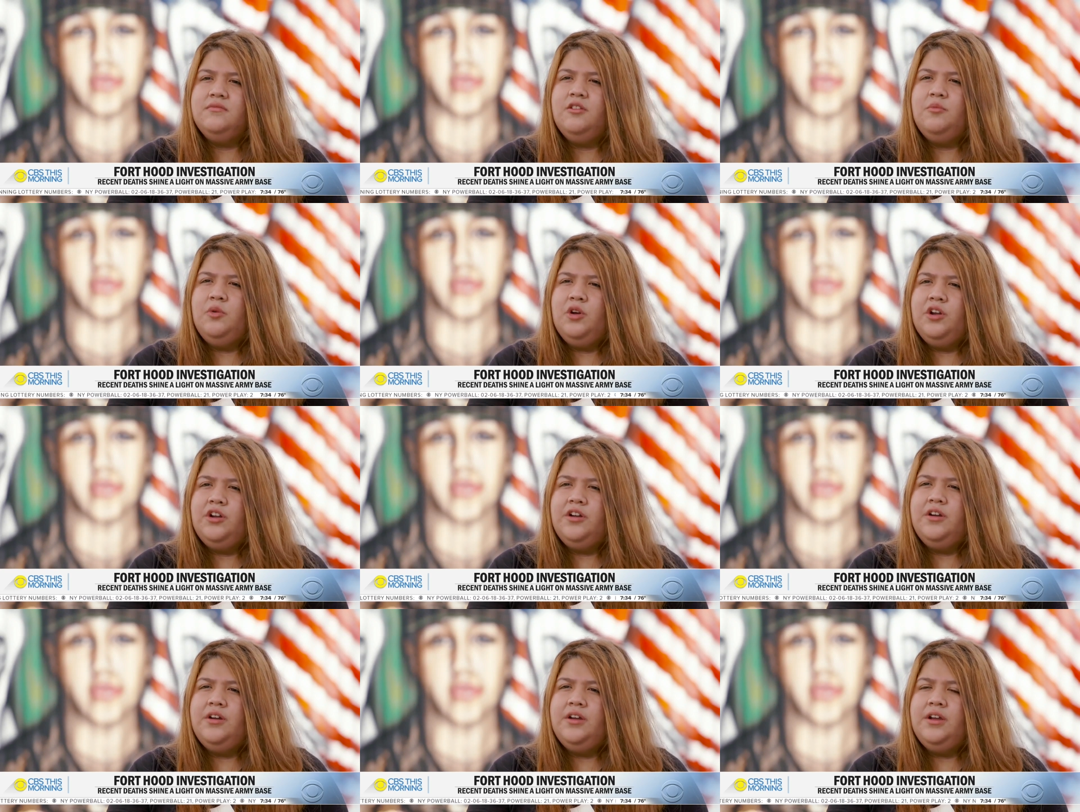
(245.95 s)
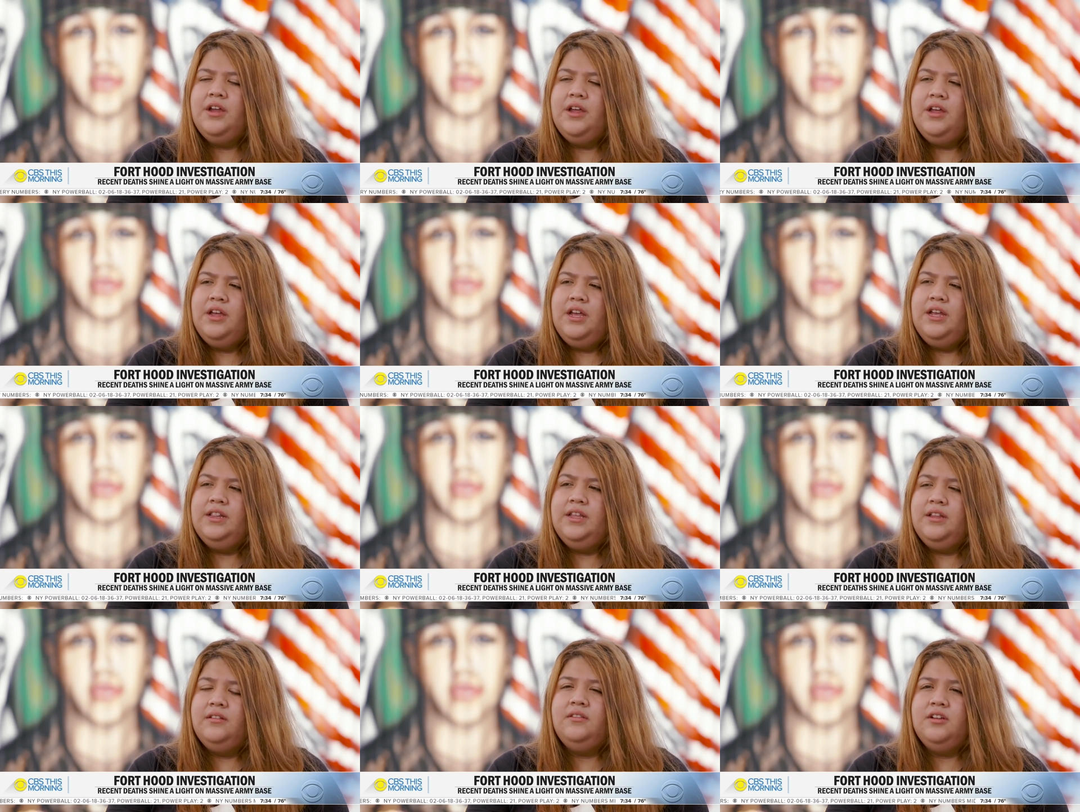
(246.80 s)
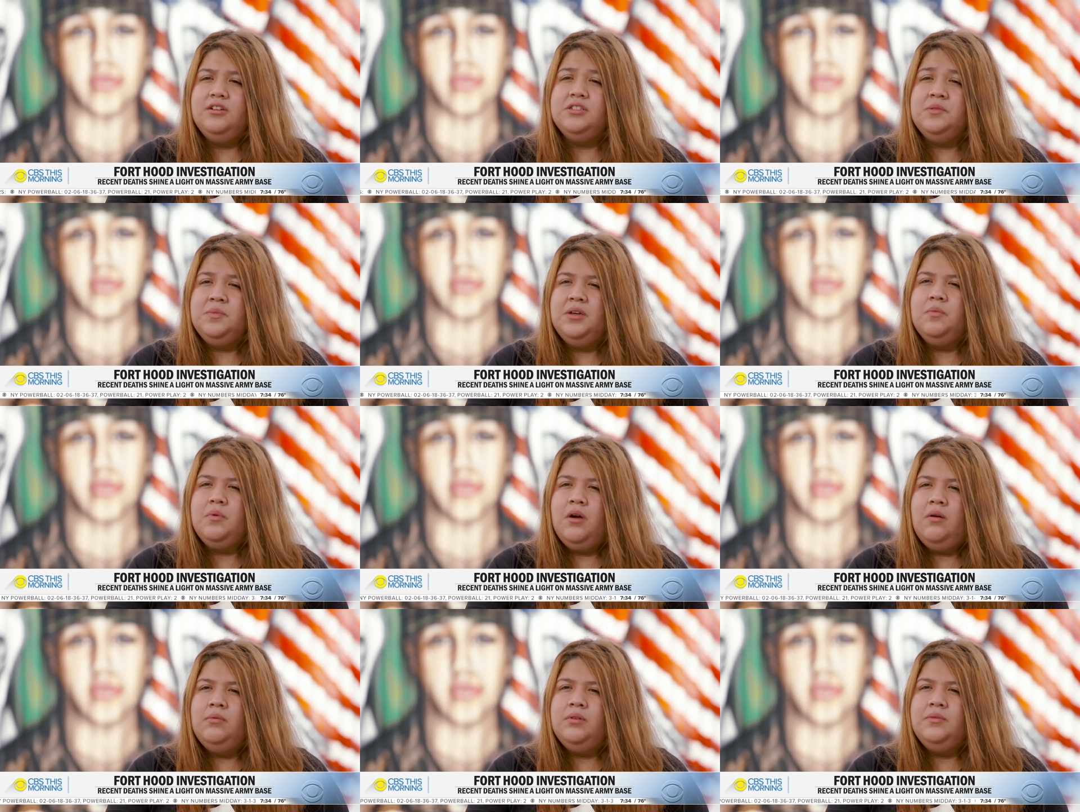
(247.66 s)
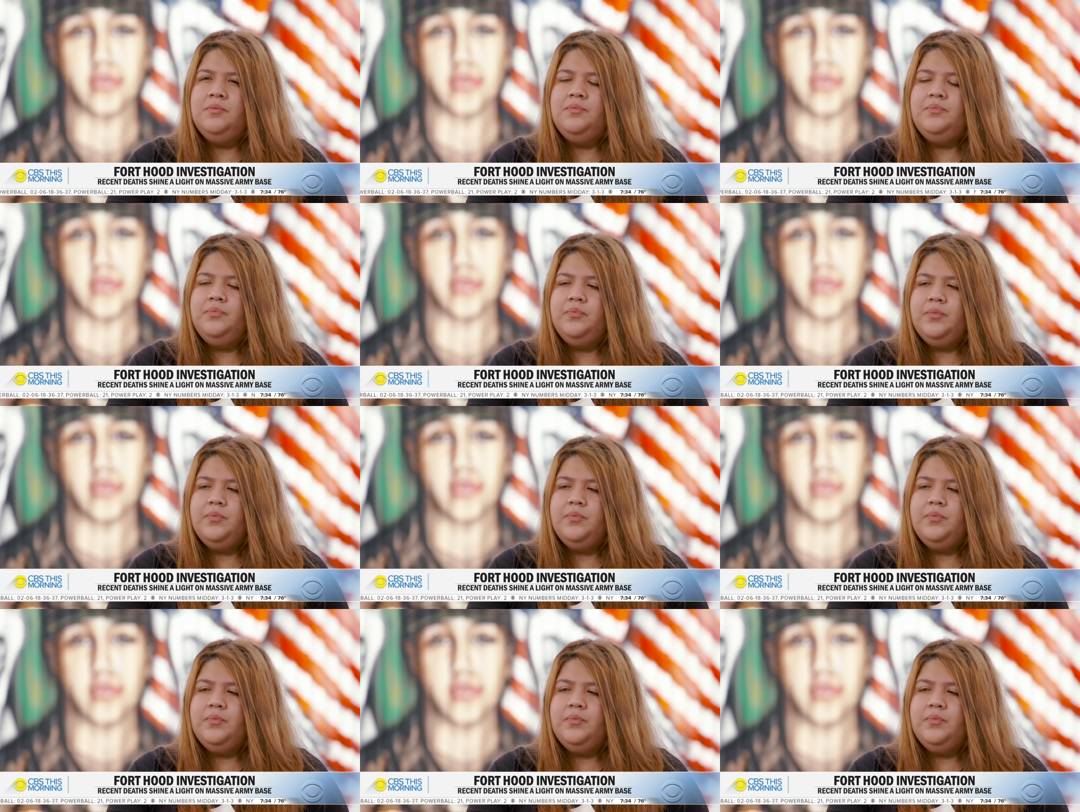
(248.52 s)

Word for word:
Speaker 1: a murder and that there's a big problem.